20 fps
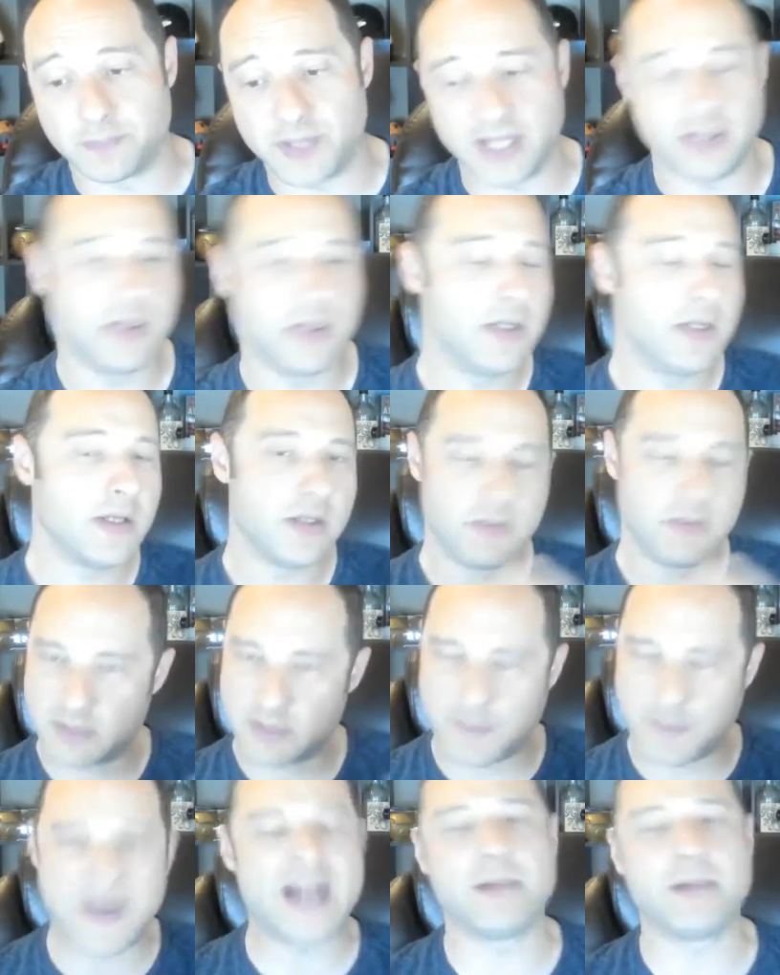But
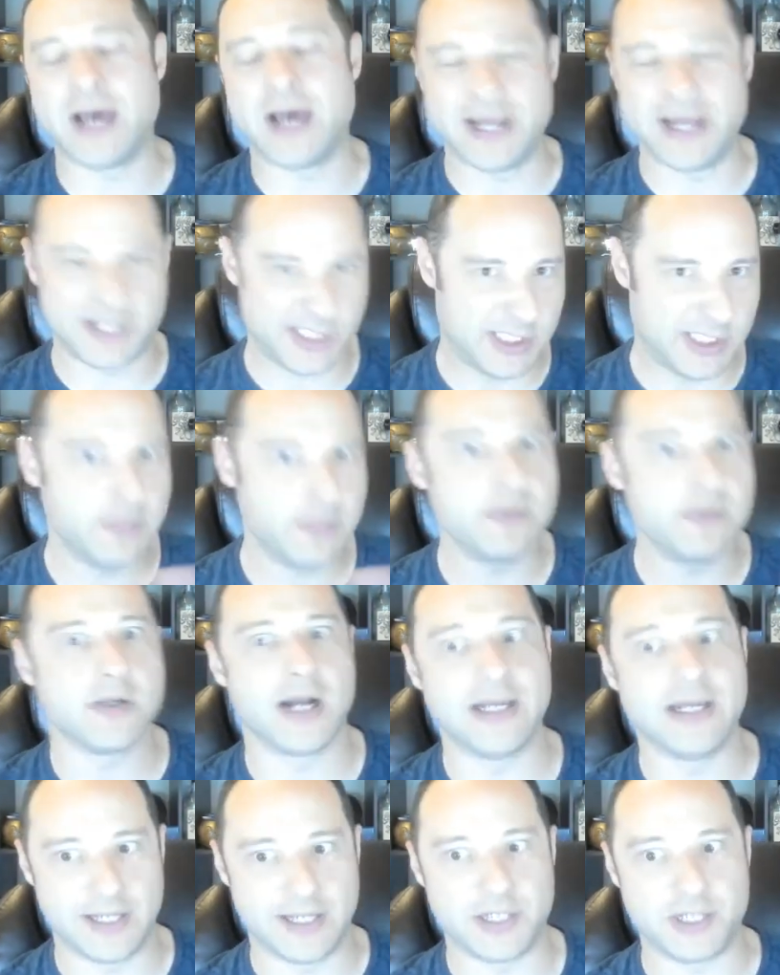the bottom line is do your
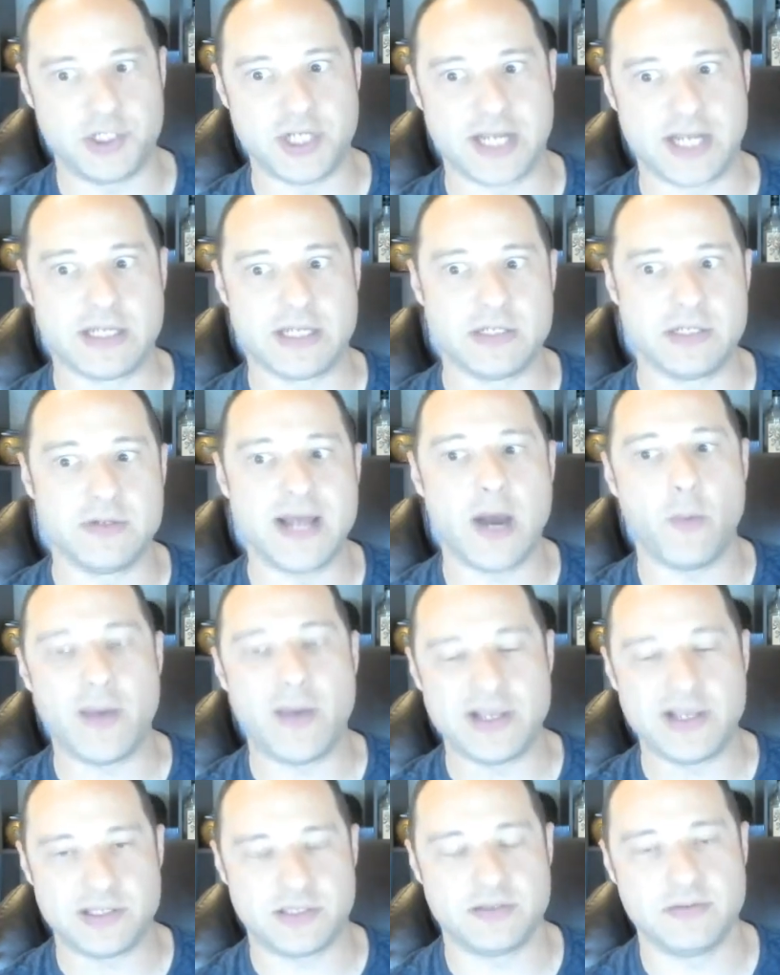online check-in. Do not
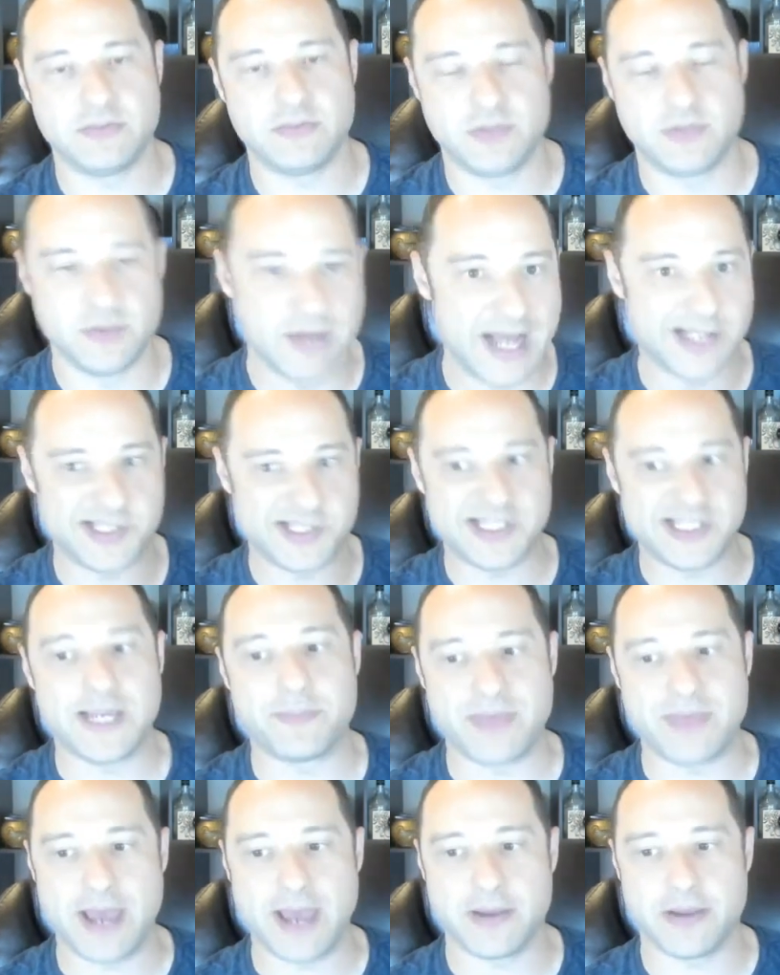wait. Do not
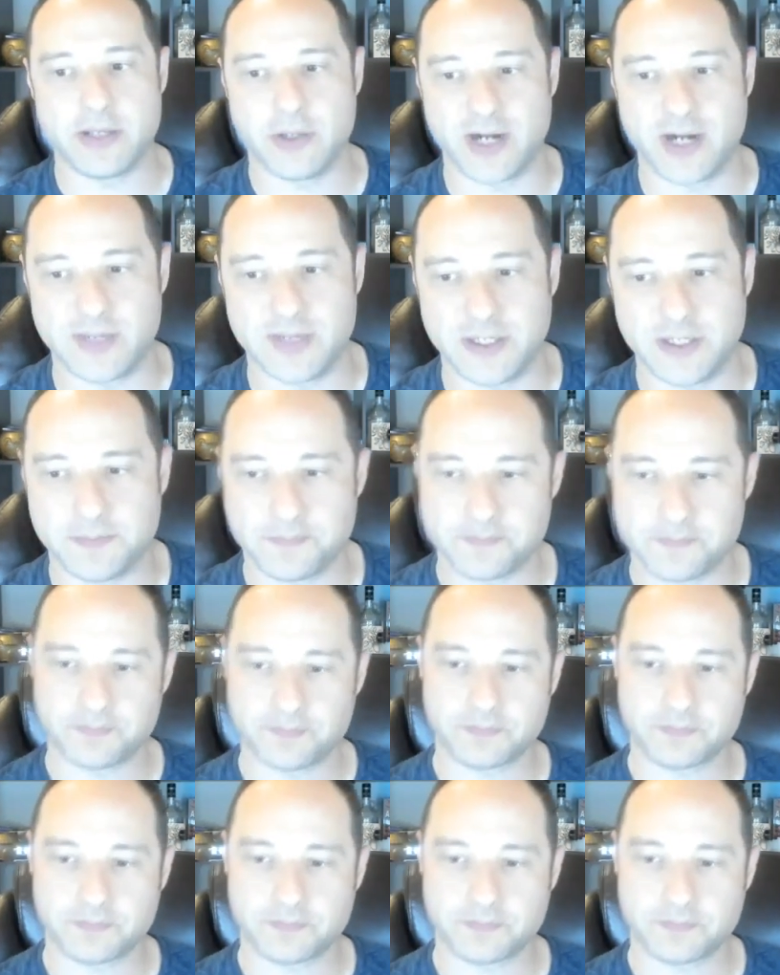skip that. You know what I mean?